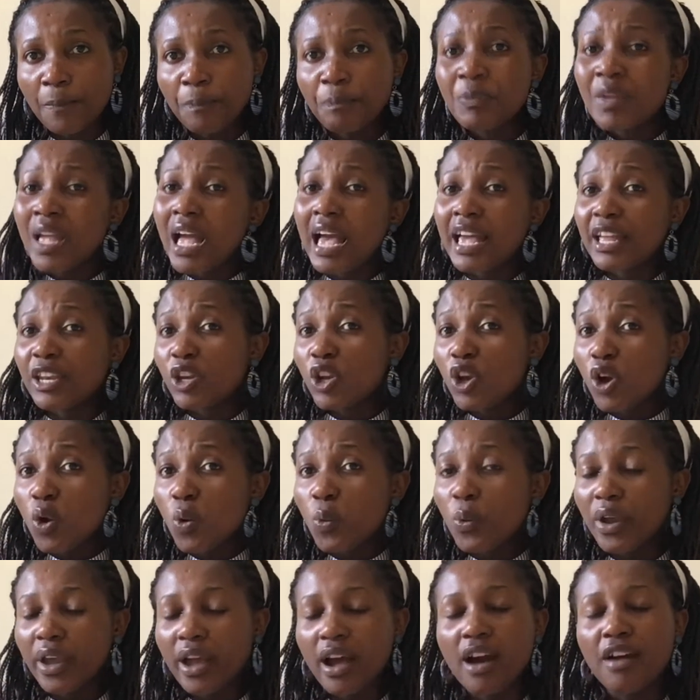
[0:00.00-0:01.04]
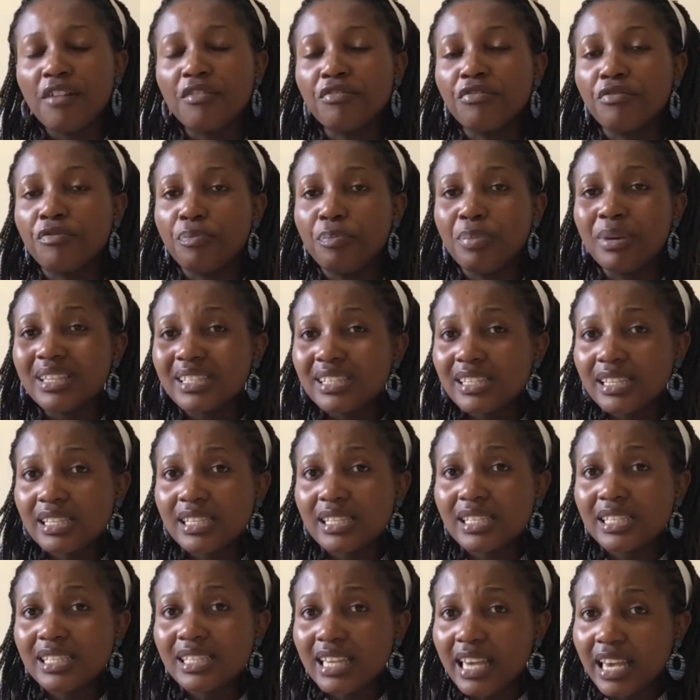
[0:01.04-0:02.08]
I know we have busy
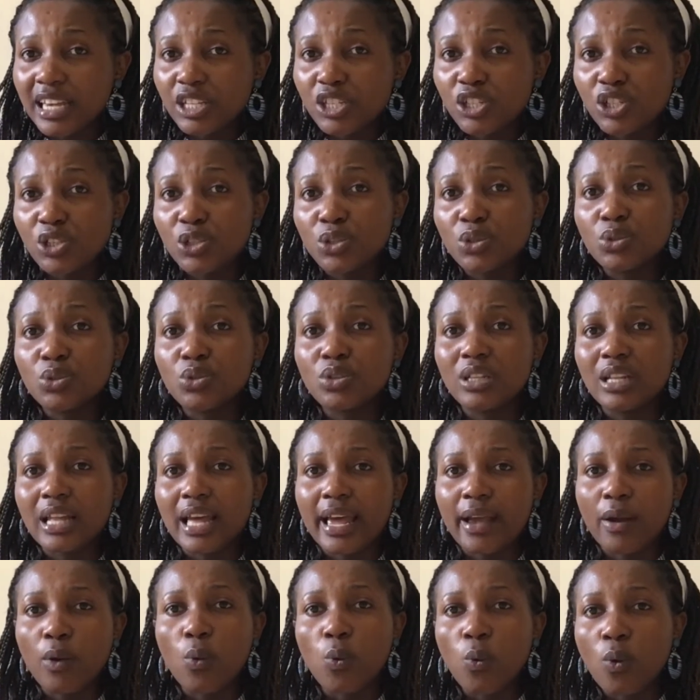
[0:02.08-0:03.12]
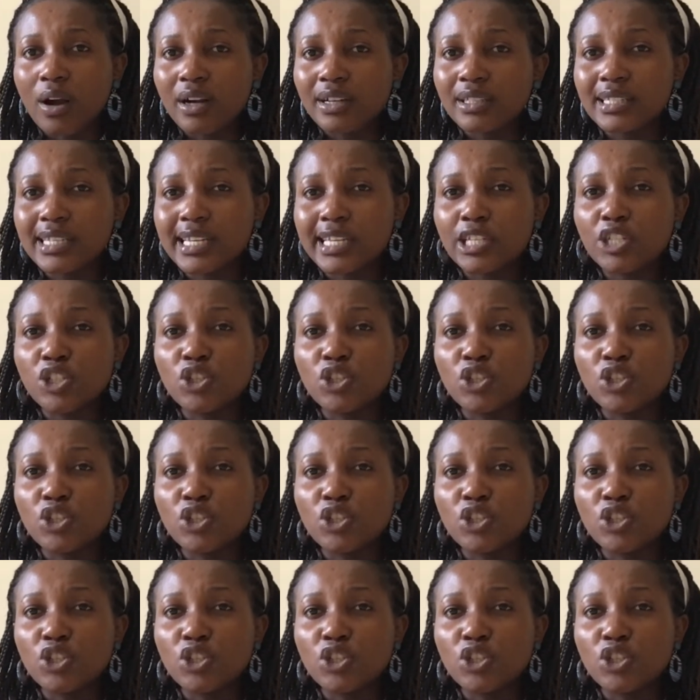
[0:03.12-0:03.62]
schedules, like work schedules.